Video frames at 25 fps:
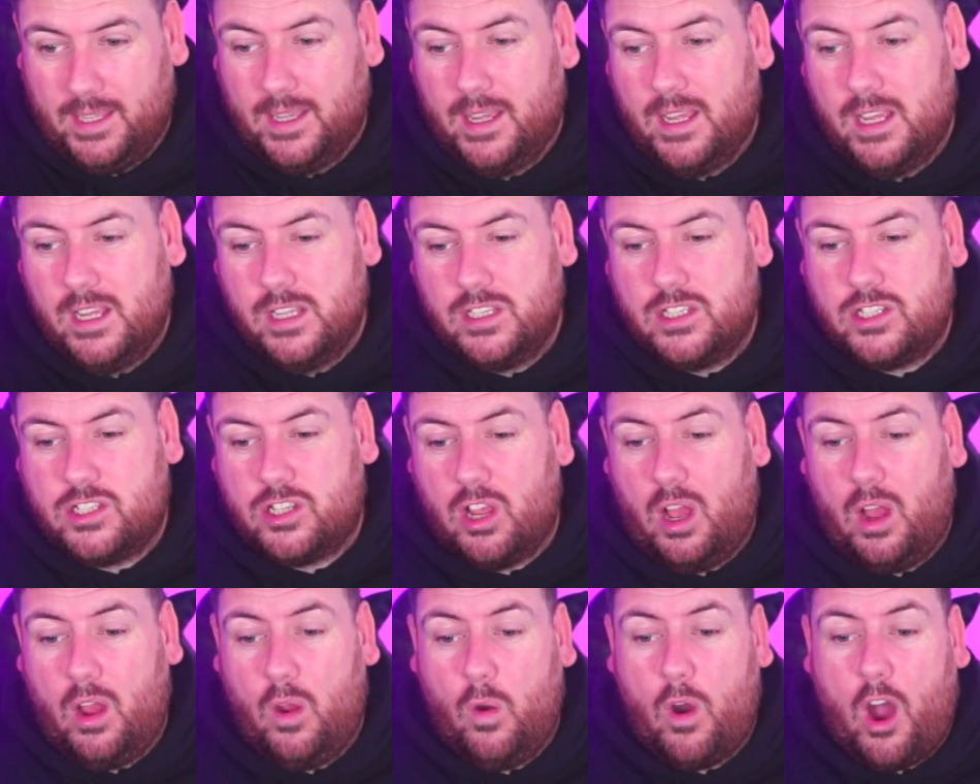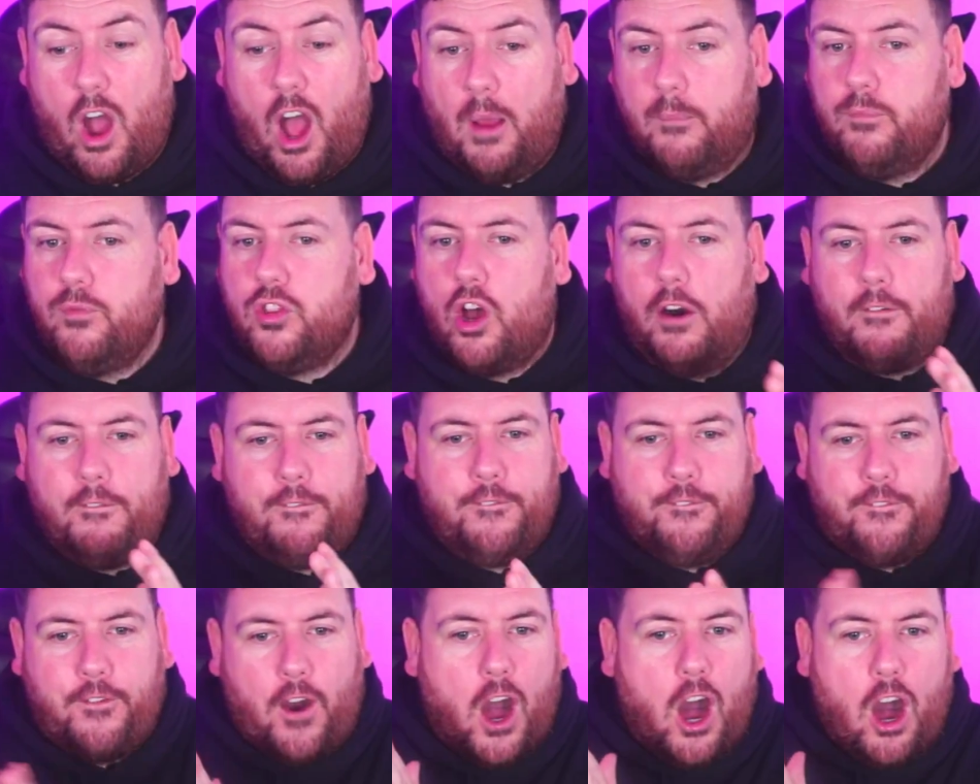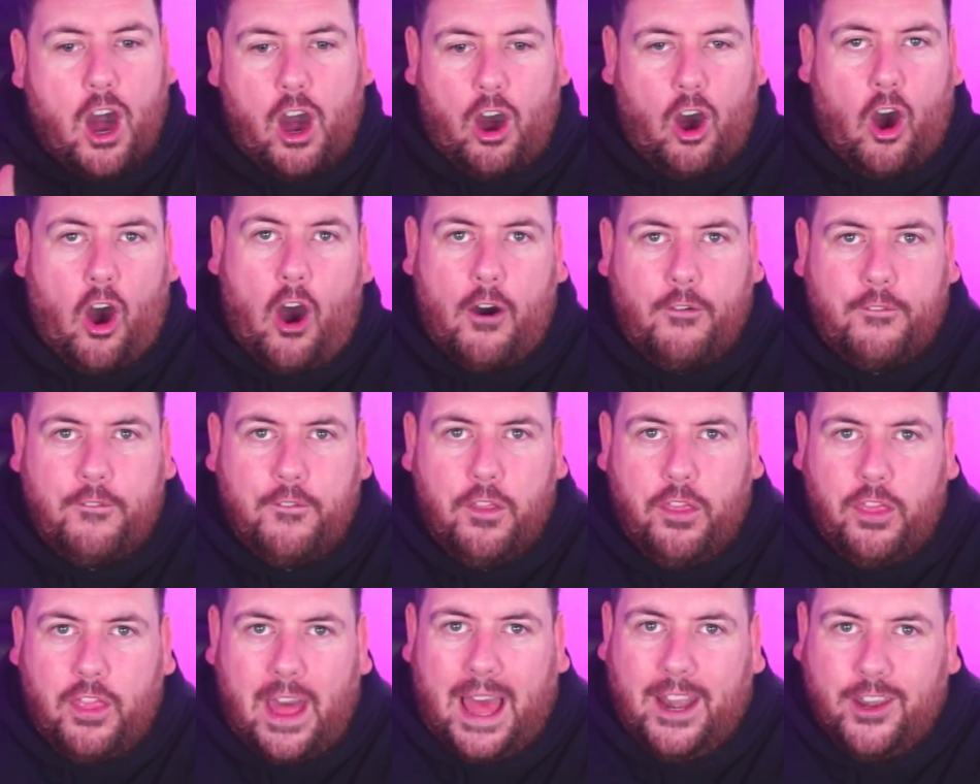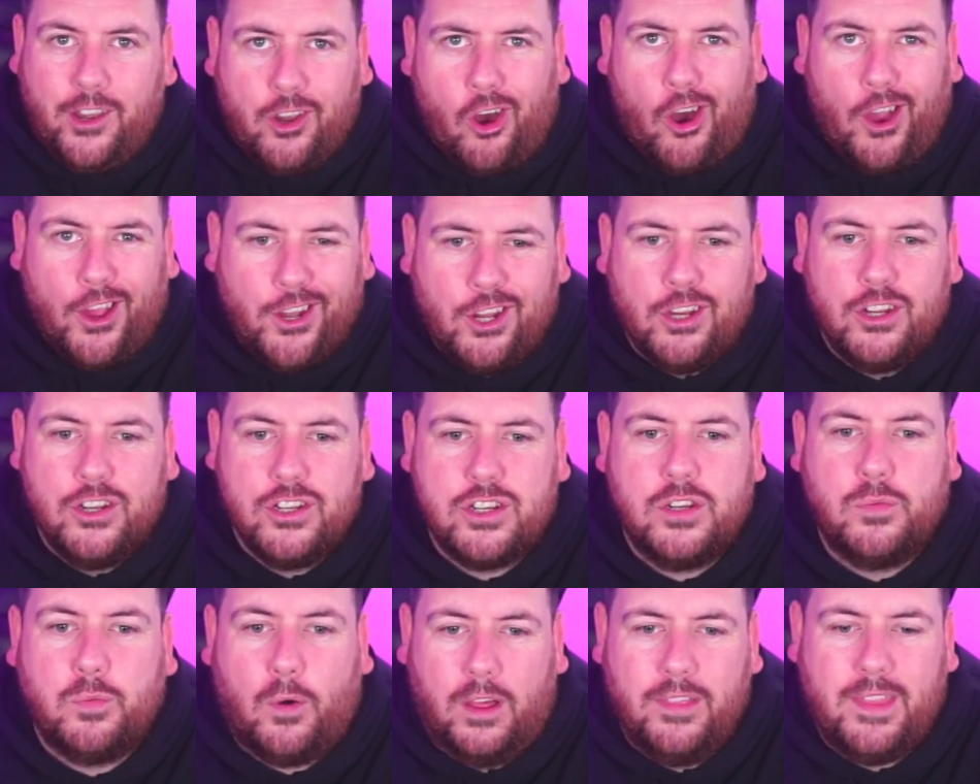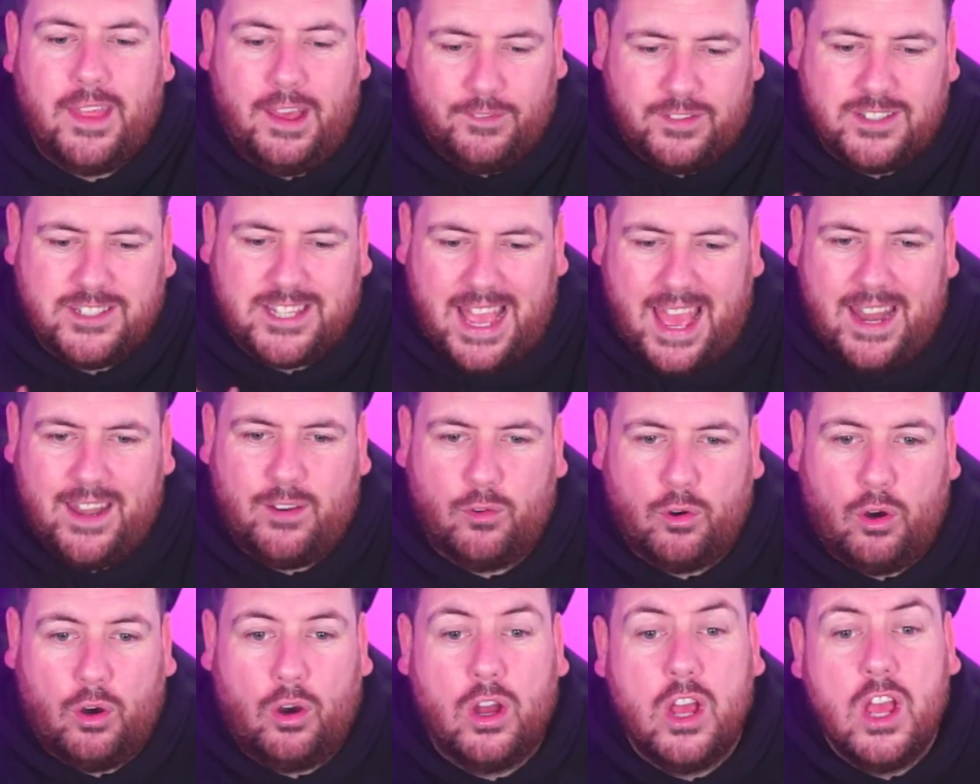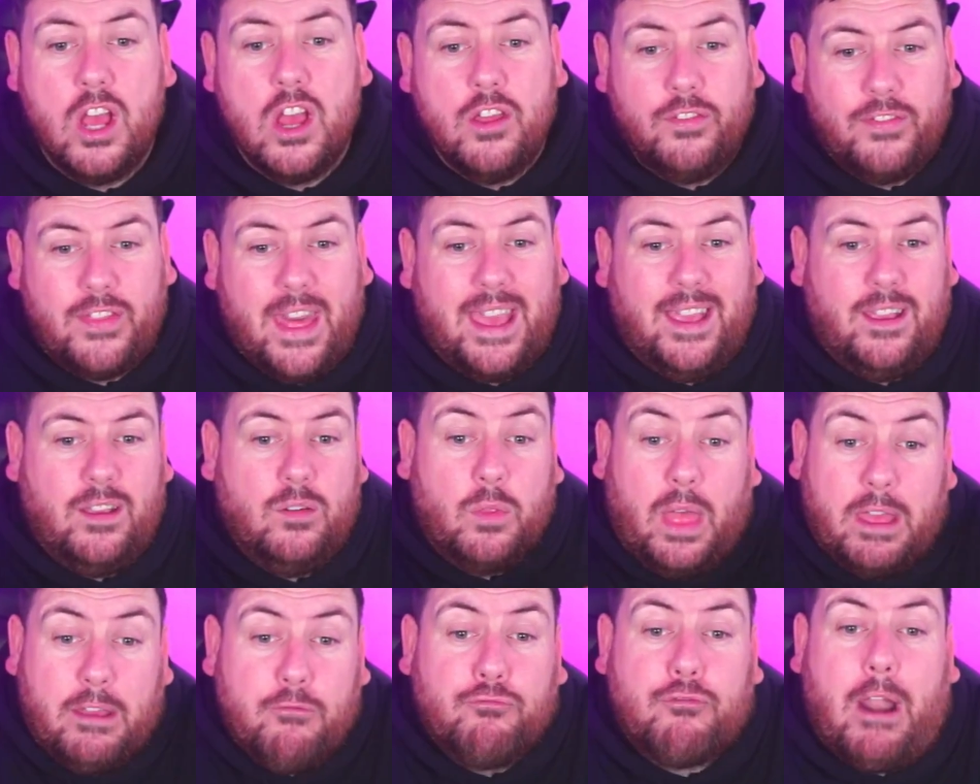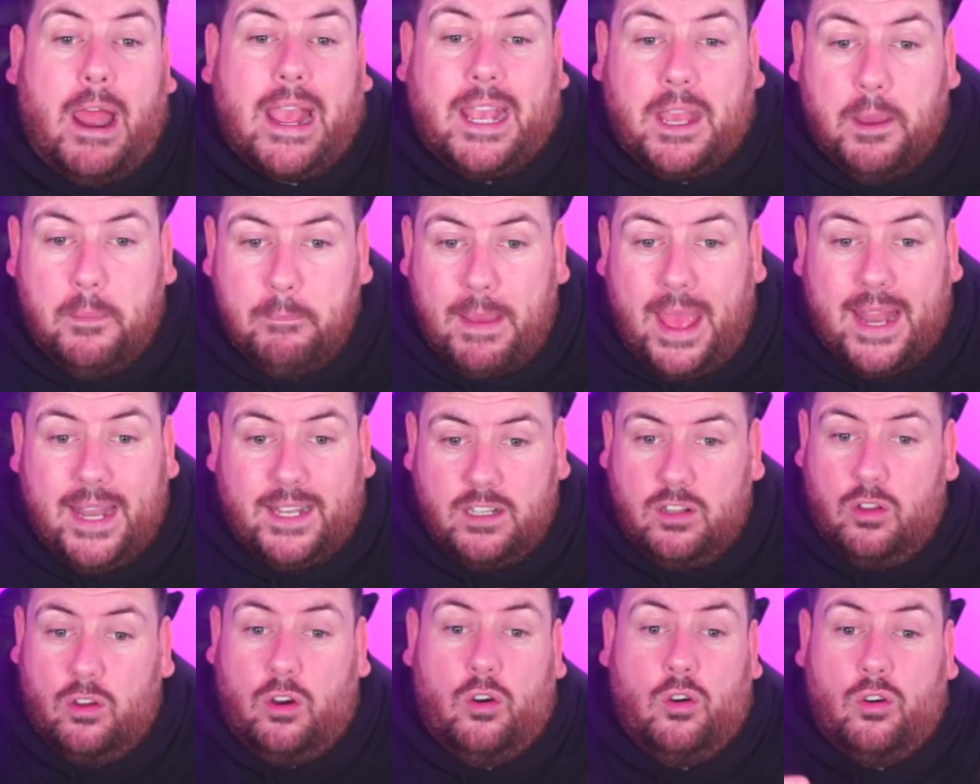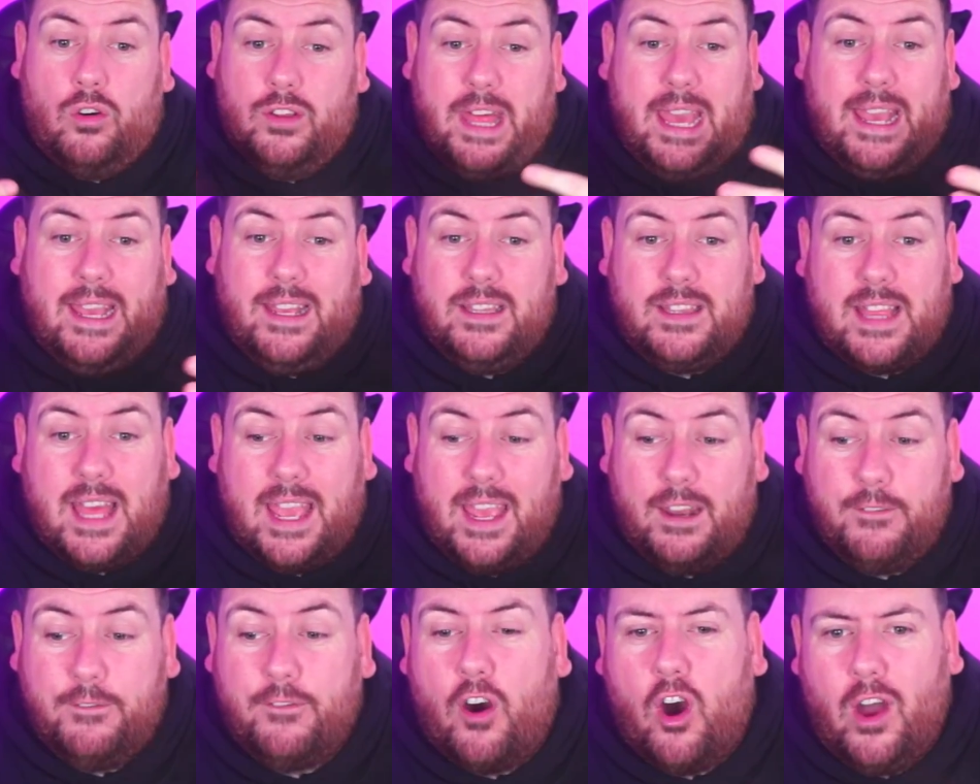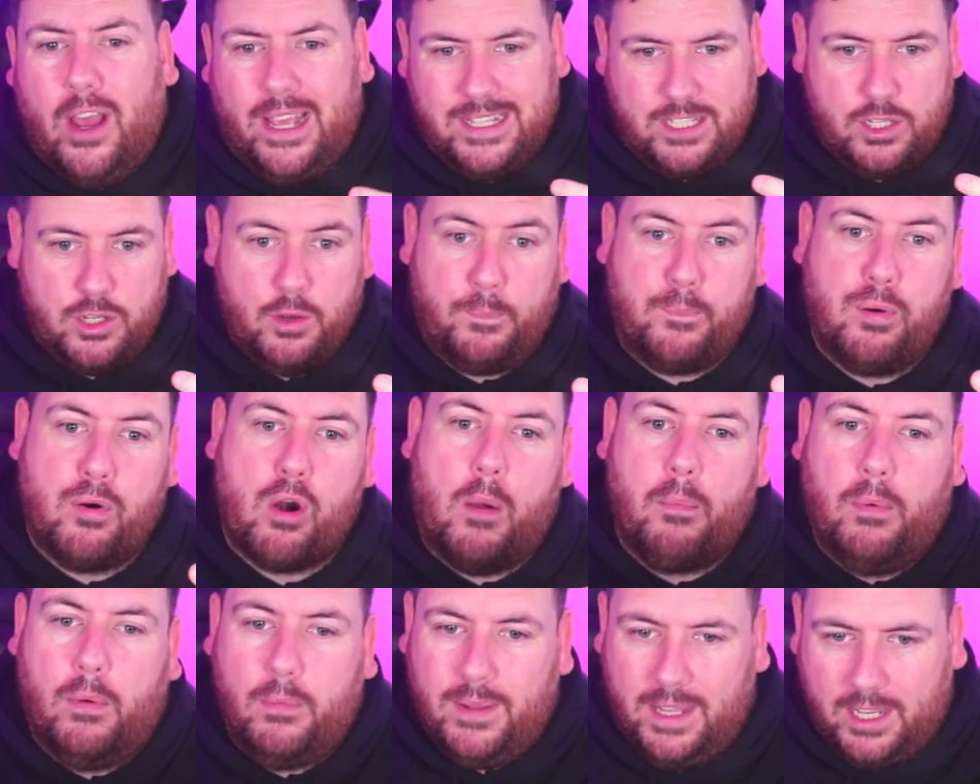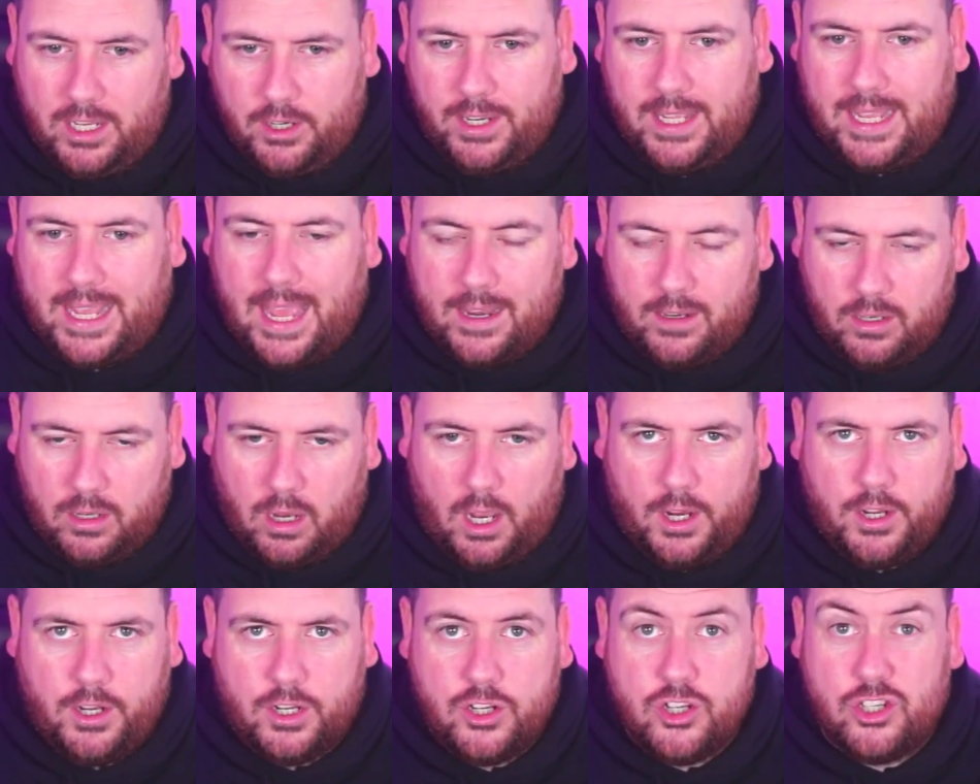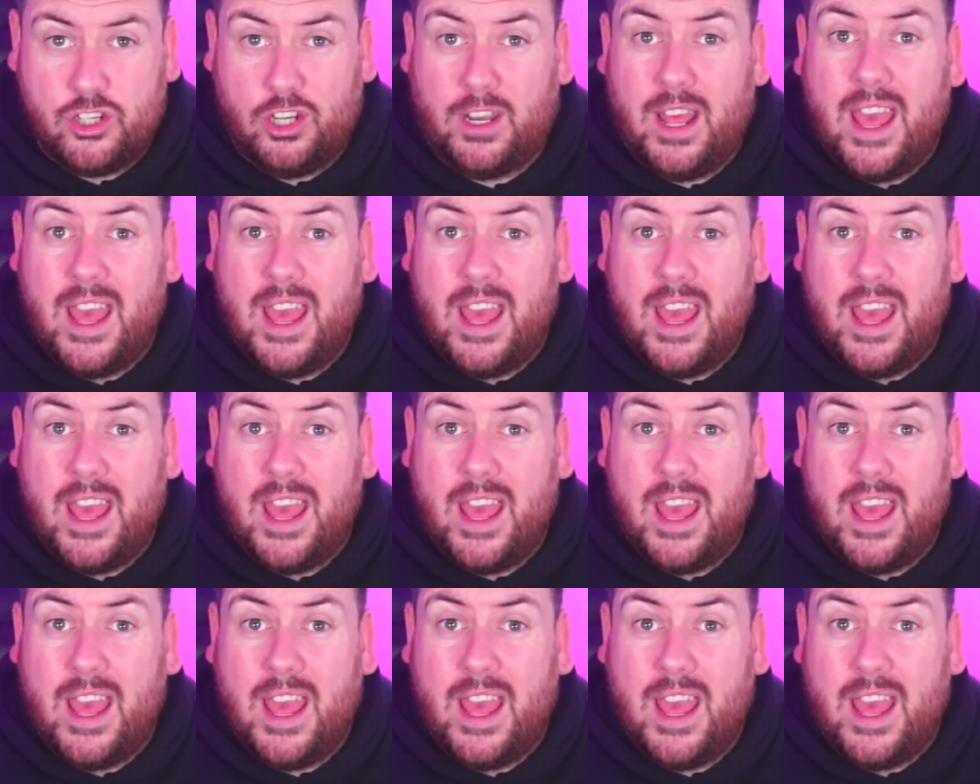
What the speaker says: So I'm not far off that 900 what they've said, or they recommend, or they advise you're probably going to get 900.